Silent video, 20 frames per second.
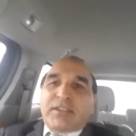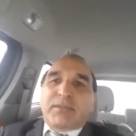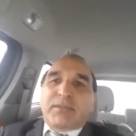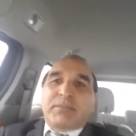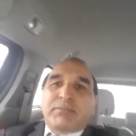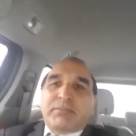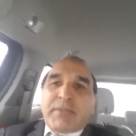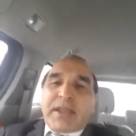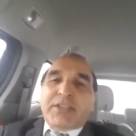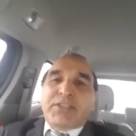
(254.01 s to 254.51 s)

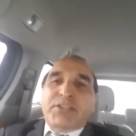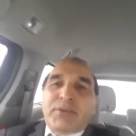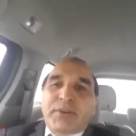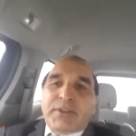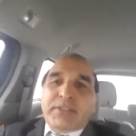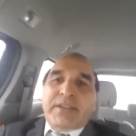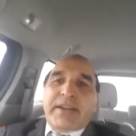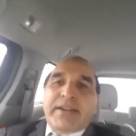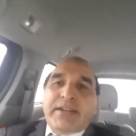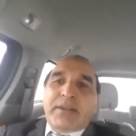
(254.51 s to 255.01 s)
mix your
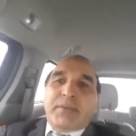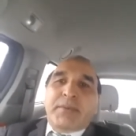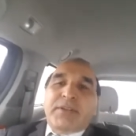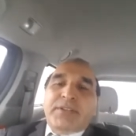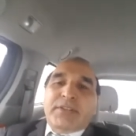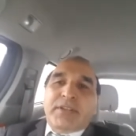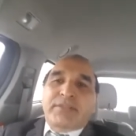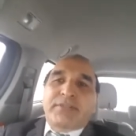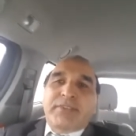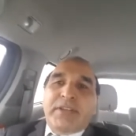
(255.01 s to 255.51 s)

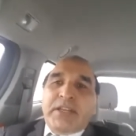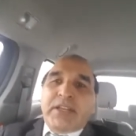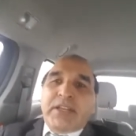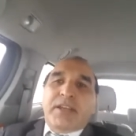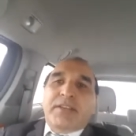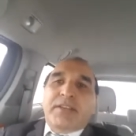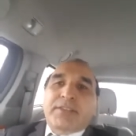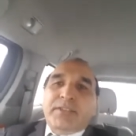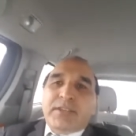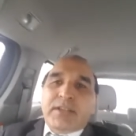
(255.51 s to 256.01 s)
sentiments and
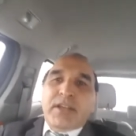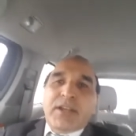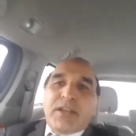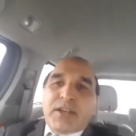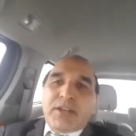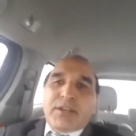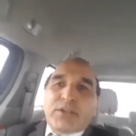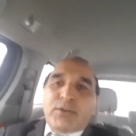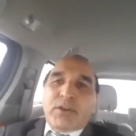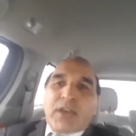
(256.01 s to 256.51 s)
feelings.
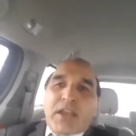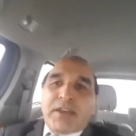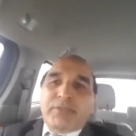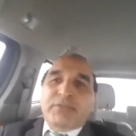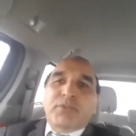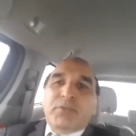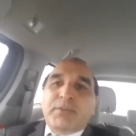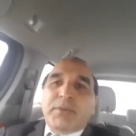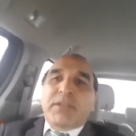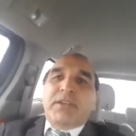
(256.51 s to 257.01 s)
You have
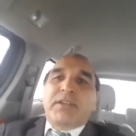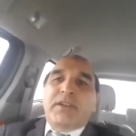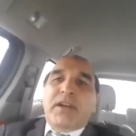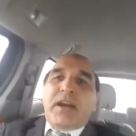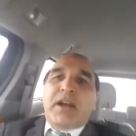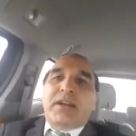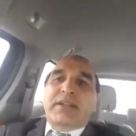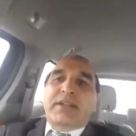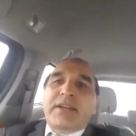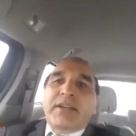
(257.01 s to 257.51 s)
to be
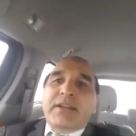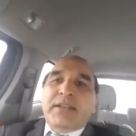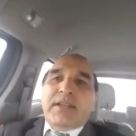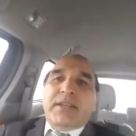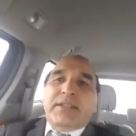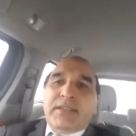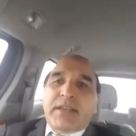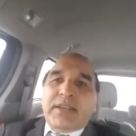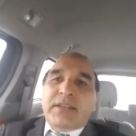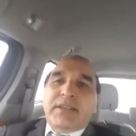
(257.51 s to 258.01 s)
a critical
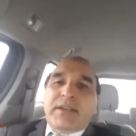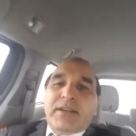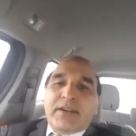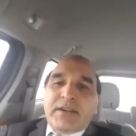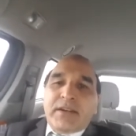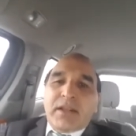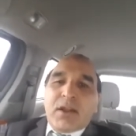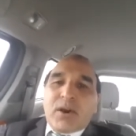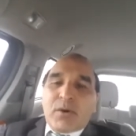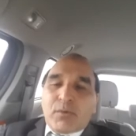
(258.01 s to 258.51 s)
thinker,
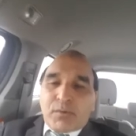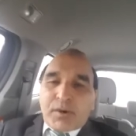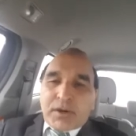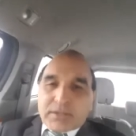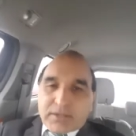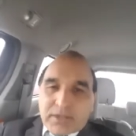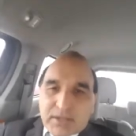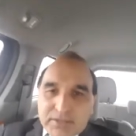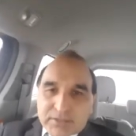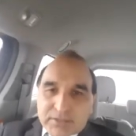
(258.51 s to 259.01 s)
what
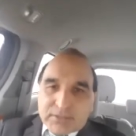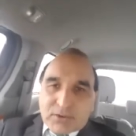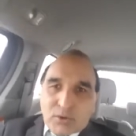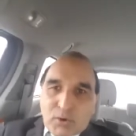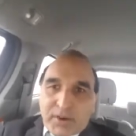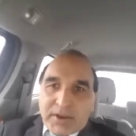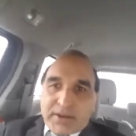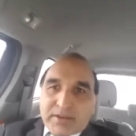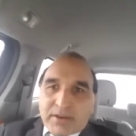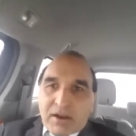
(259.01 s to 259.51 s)
is
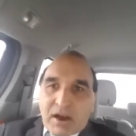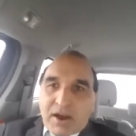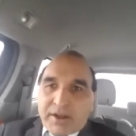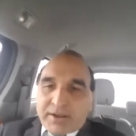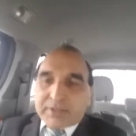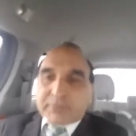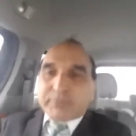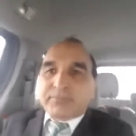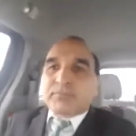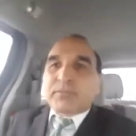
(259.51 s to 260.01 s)
going
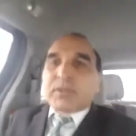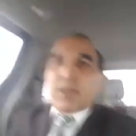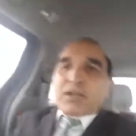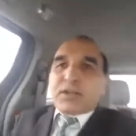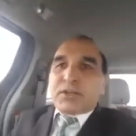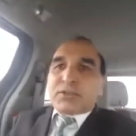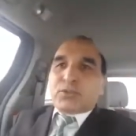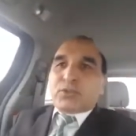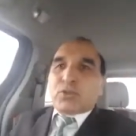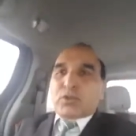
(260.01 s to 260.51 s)
on.
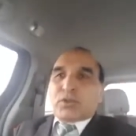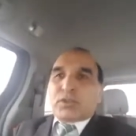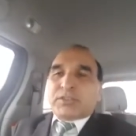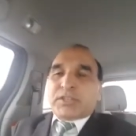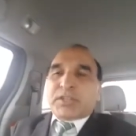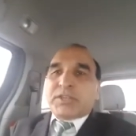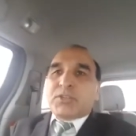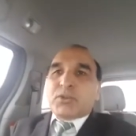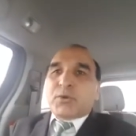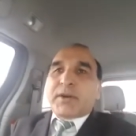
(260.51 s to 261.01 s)
So
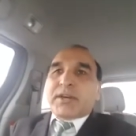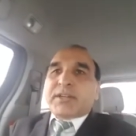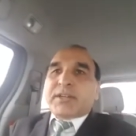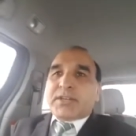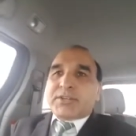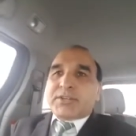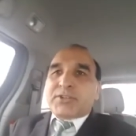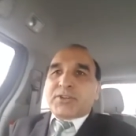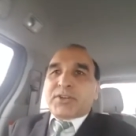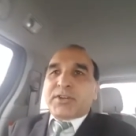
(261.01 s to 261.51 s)
then your
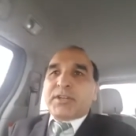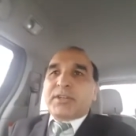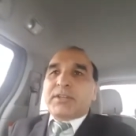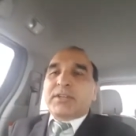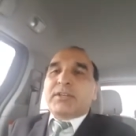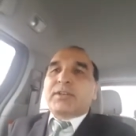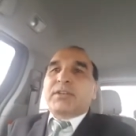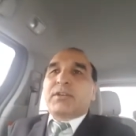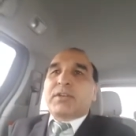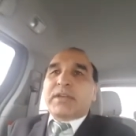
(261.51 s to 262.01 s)
country,
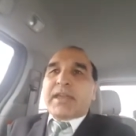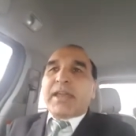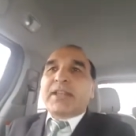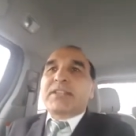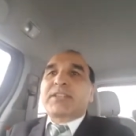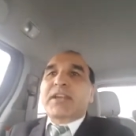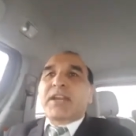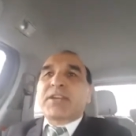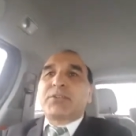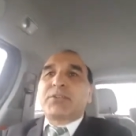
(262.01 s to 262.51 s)

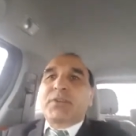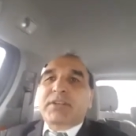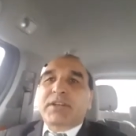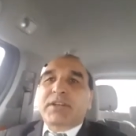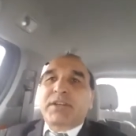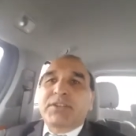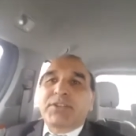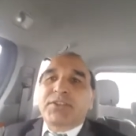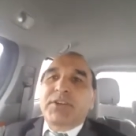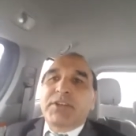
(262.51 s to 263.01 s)
inside your
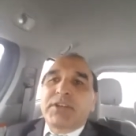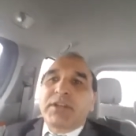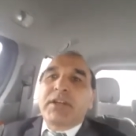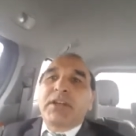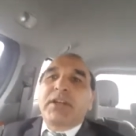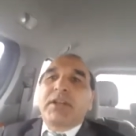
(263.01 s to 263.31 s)
country,